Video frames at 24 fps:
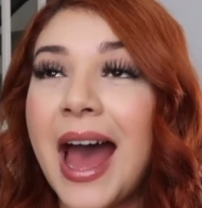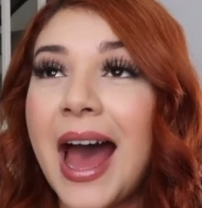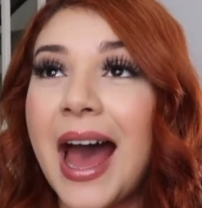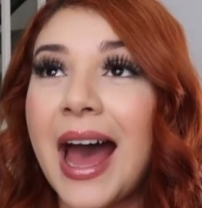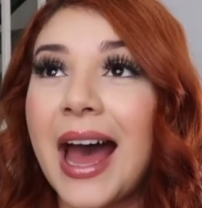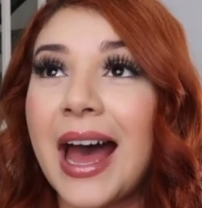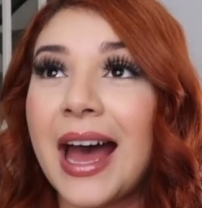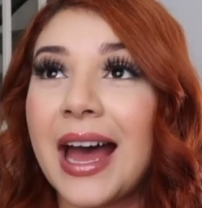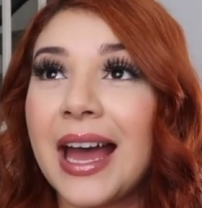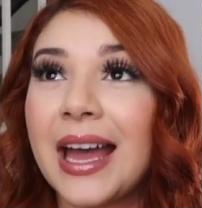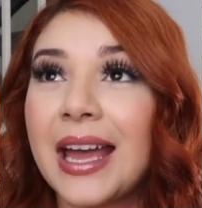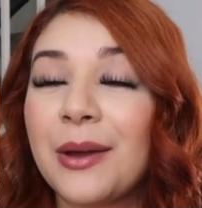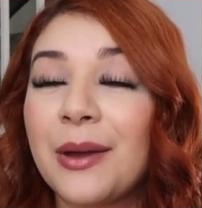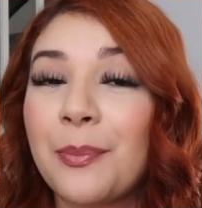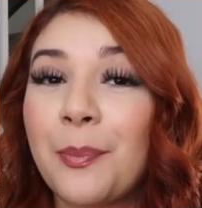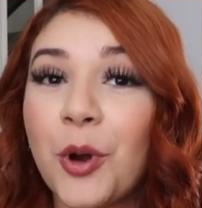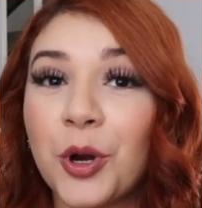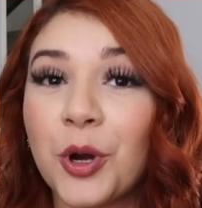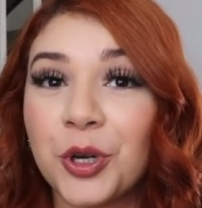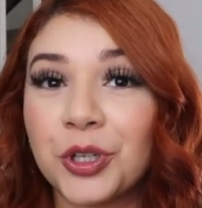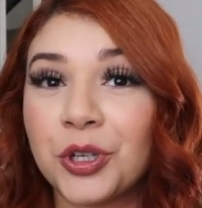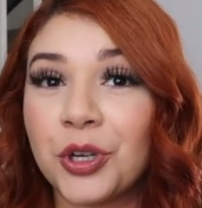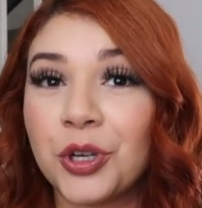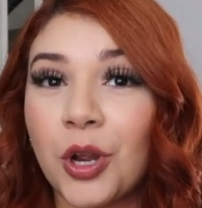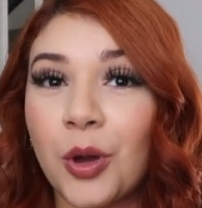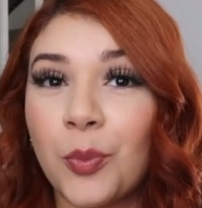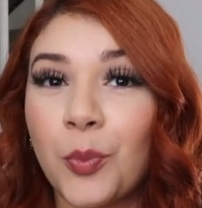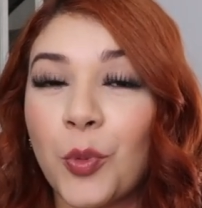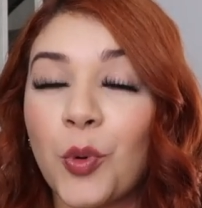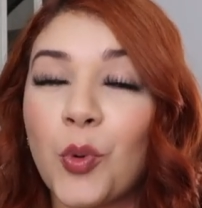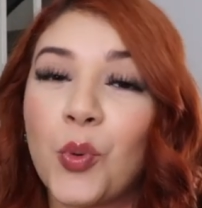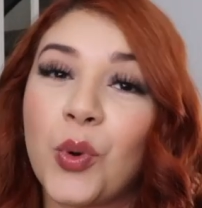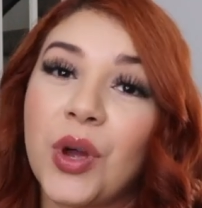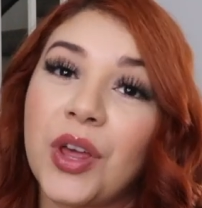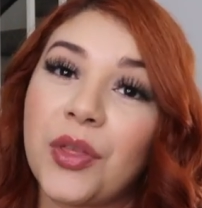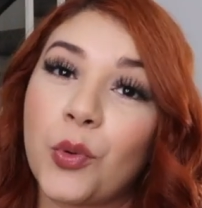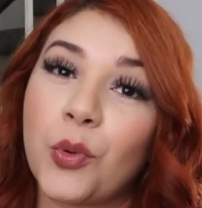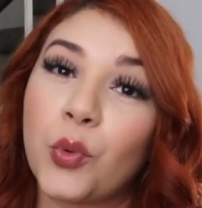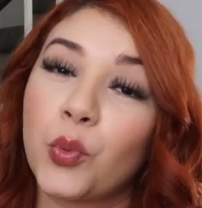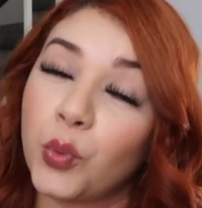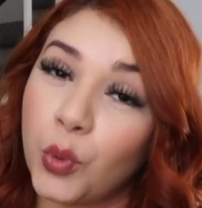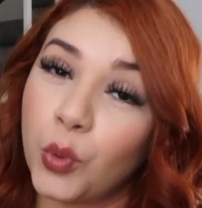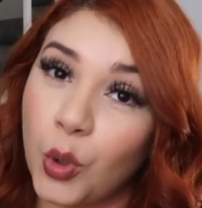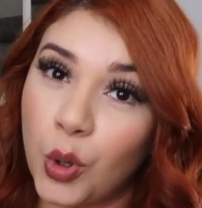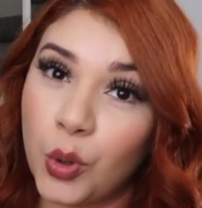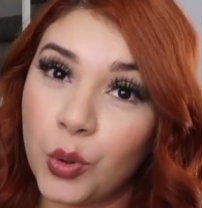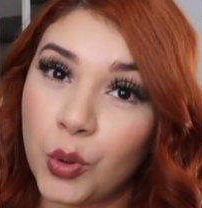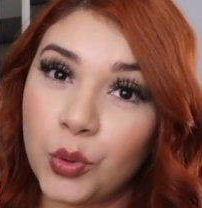I partnered up with
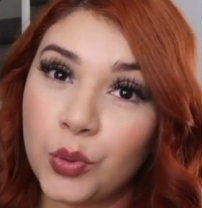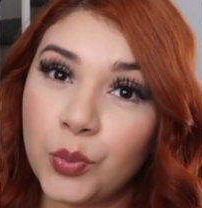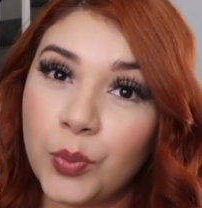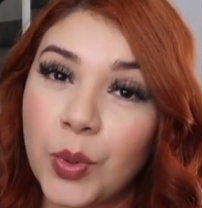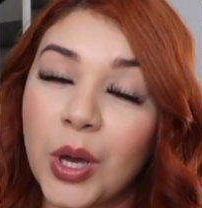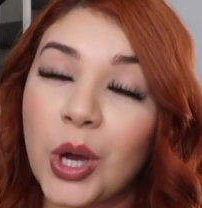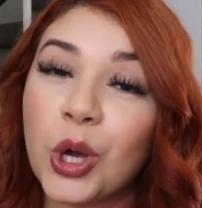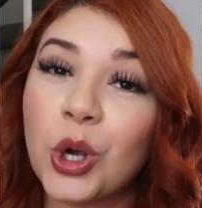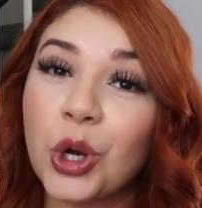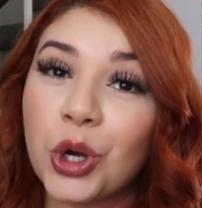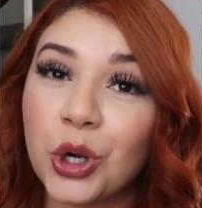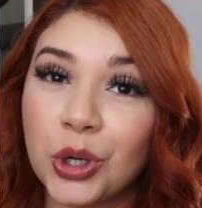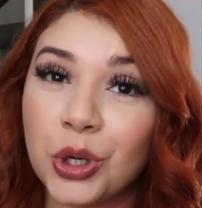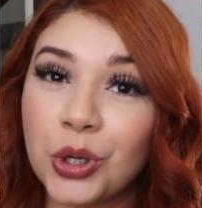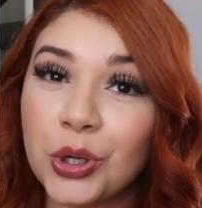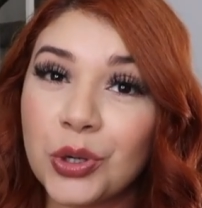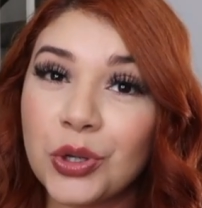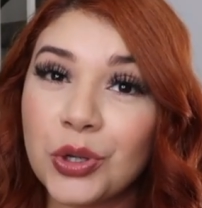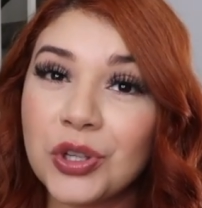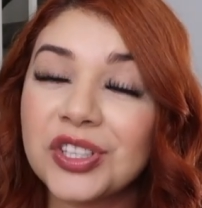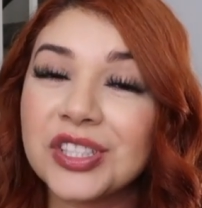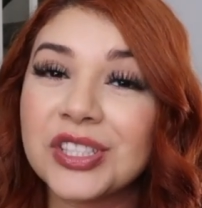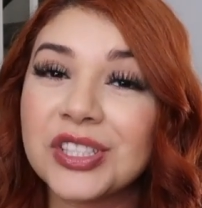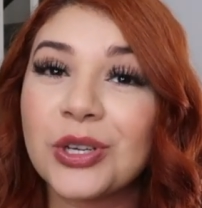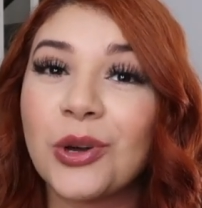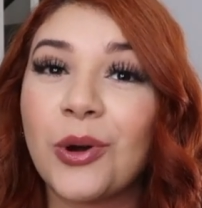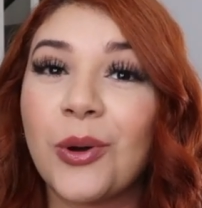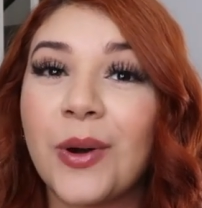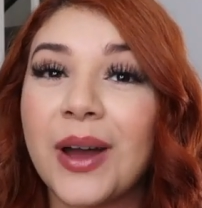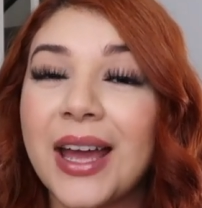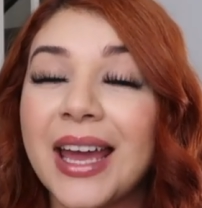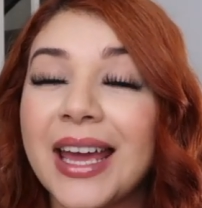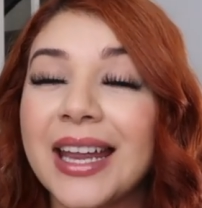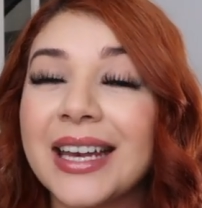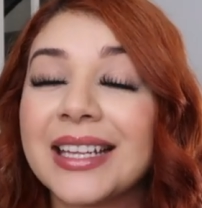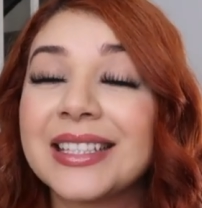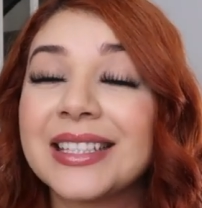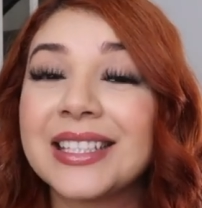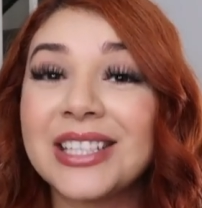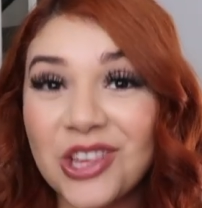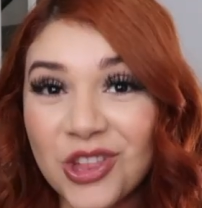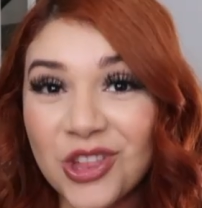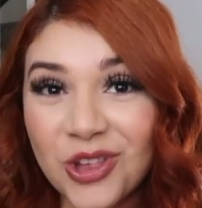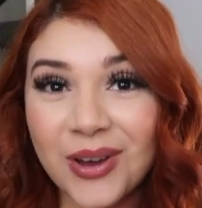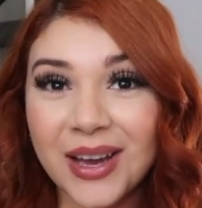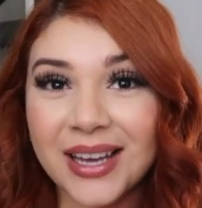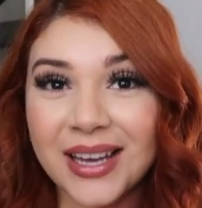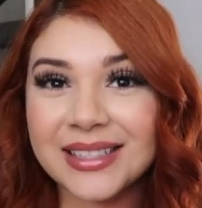RobeCurls to go ahead and
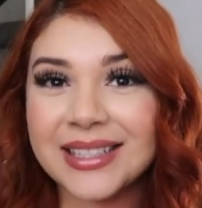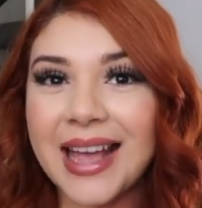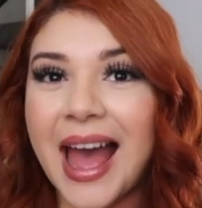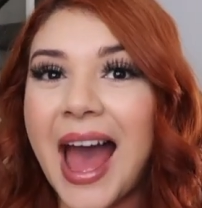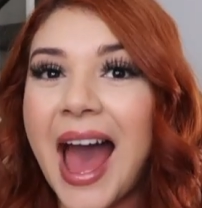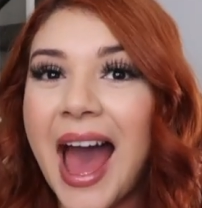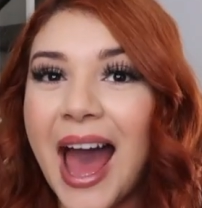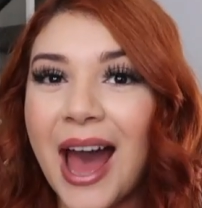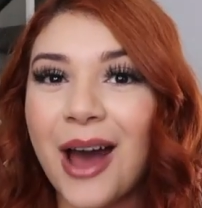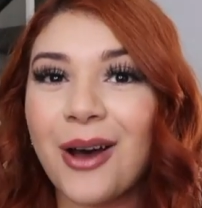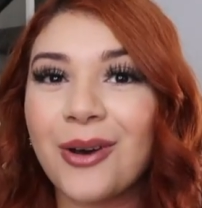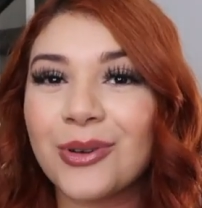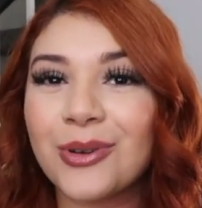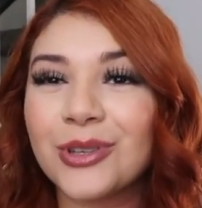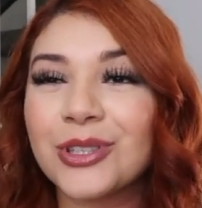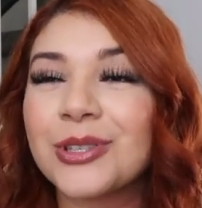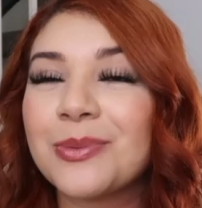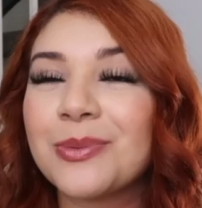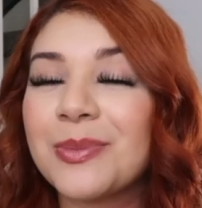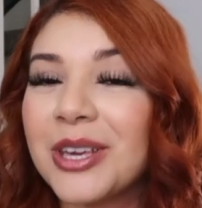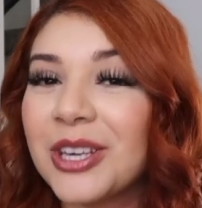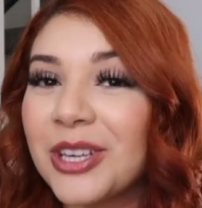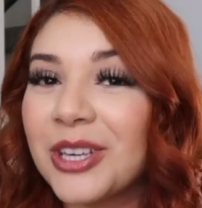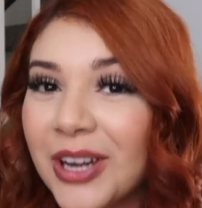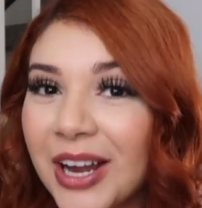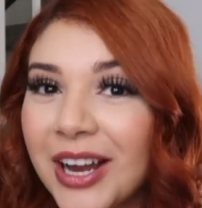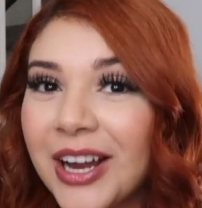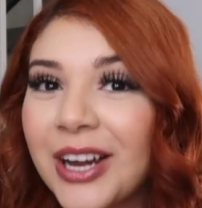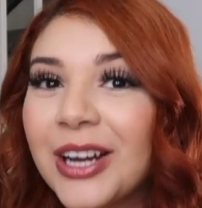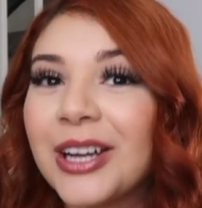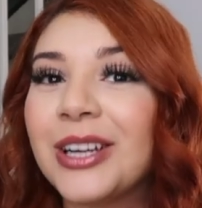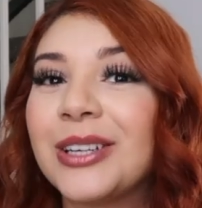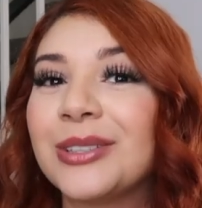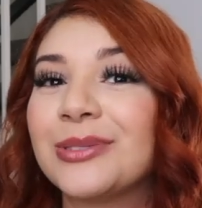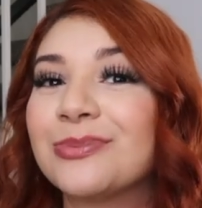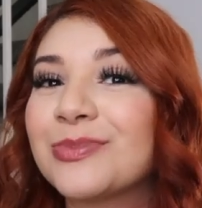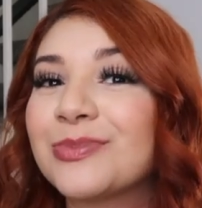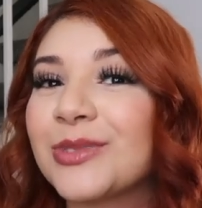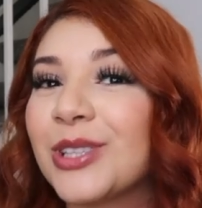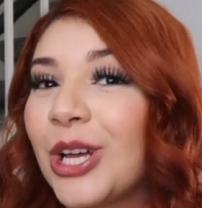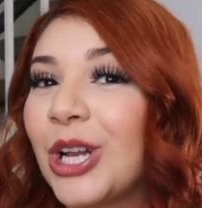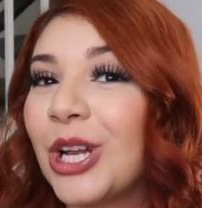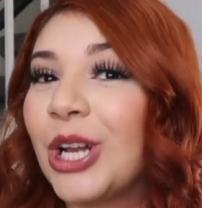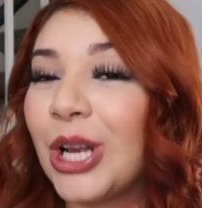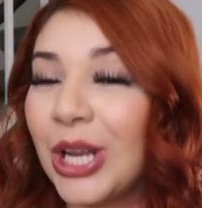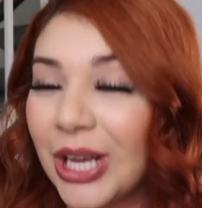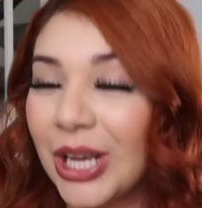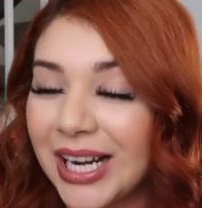teach you guys how to make your hair
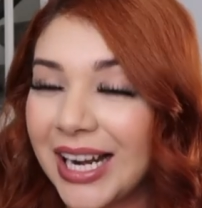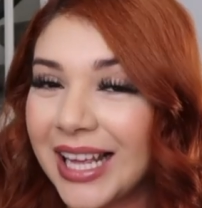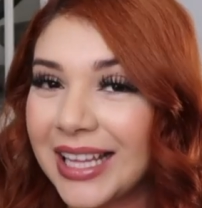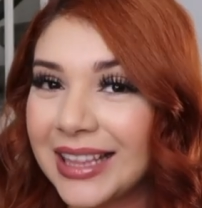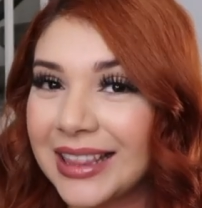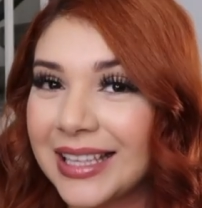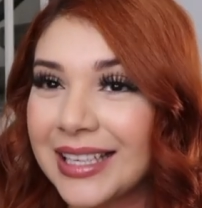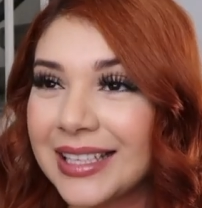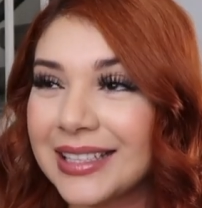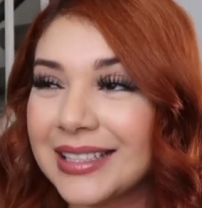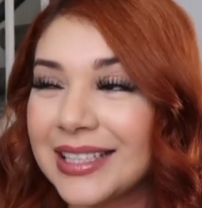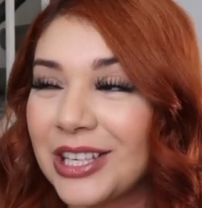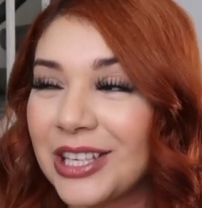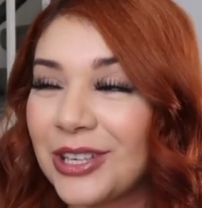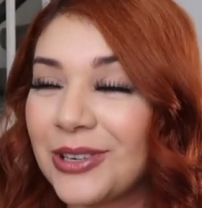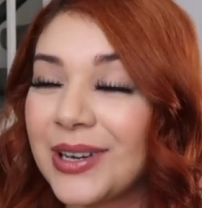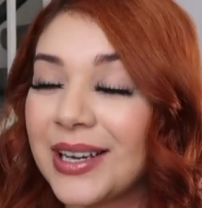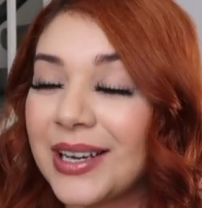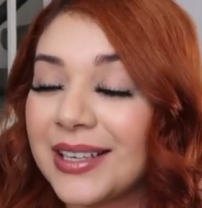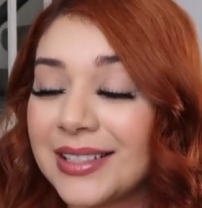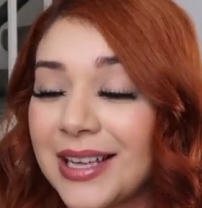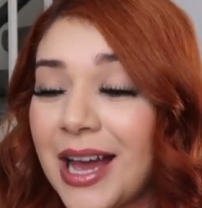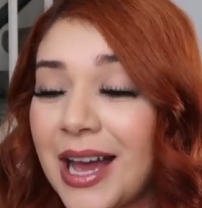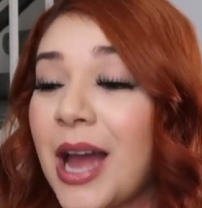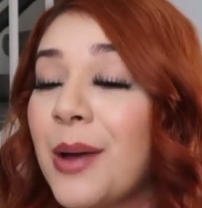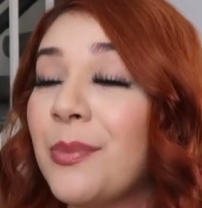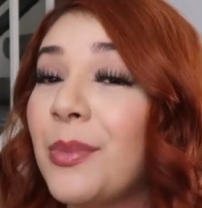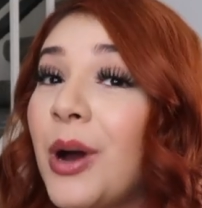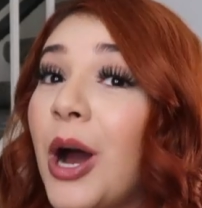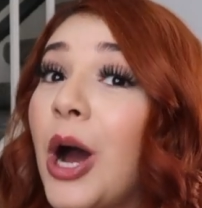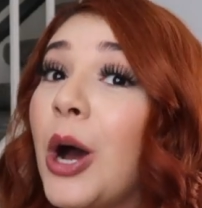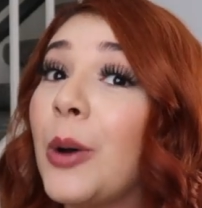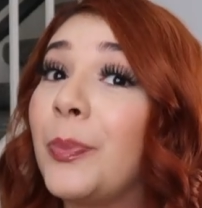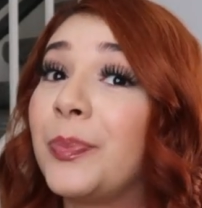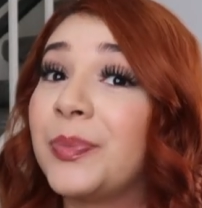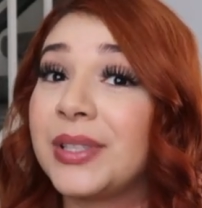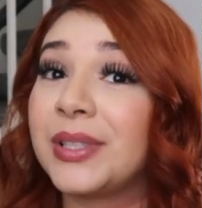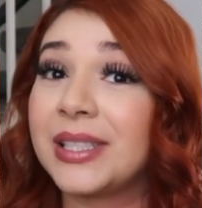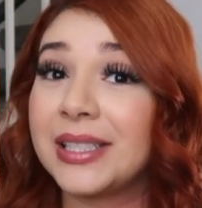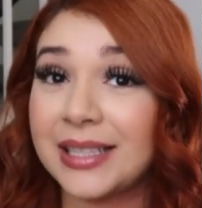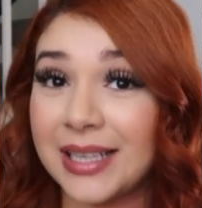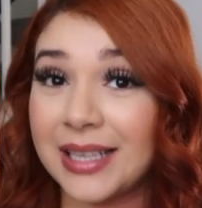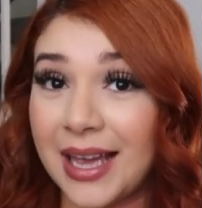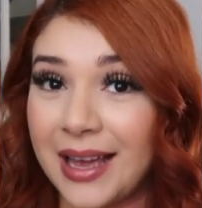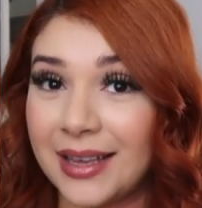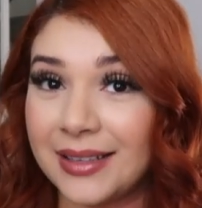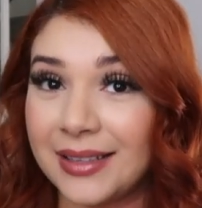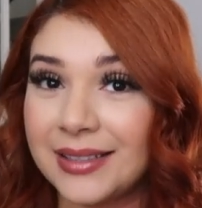look like this. And you guys, I'm
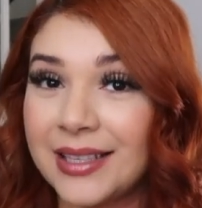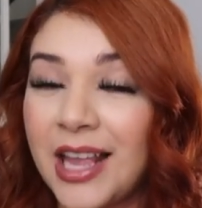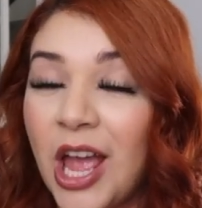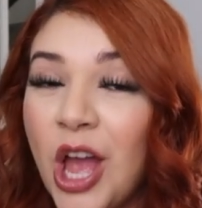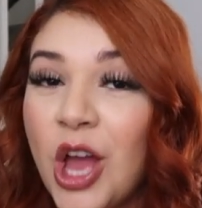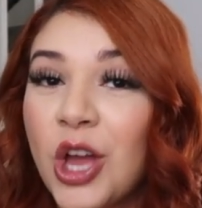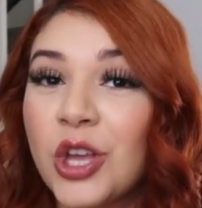obsessed.